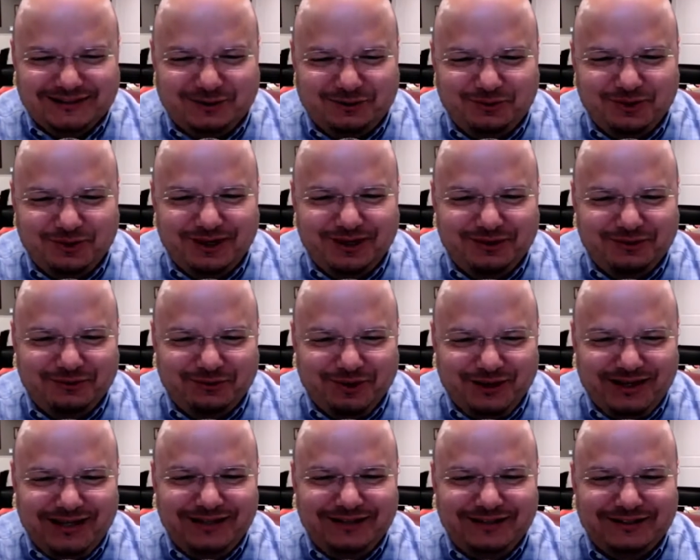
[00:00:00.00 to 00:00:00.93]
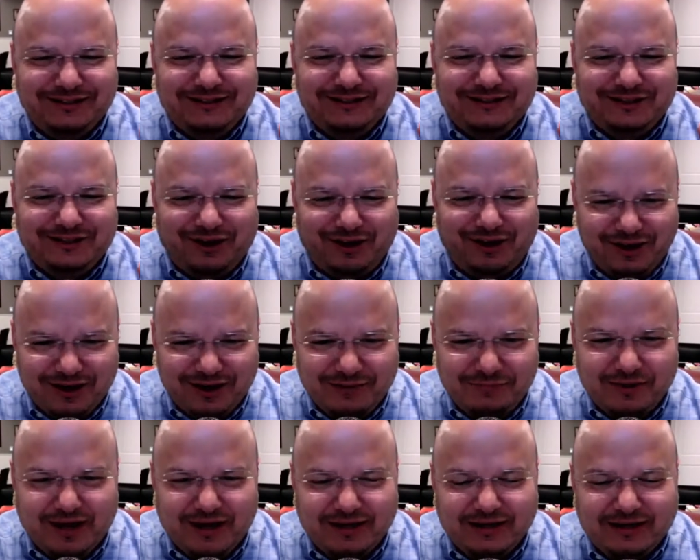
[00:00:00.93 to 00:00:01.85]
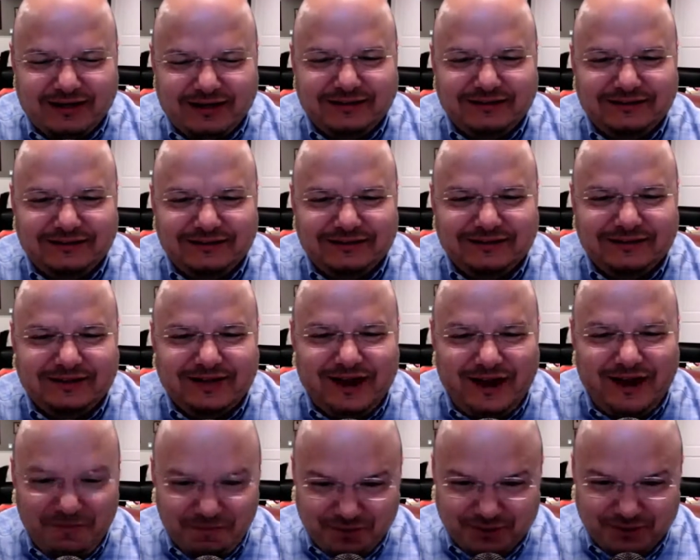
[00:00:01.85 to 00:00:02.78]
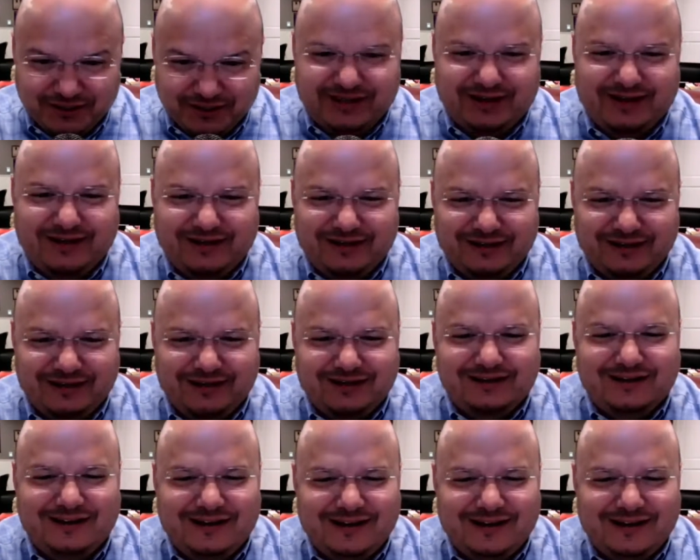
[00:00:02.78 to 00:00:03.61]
So we need to talk about it because it's complicated.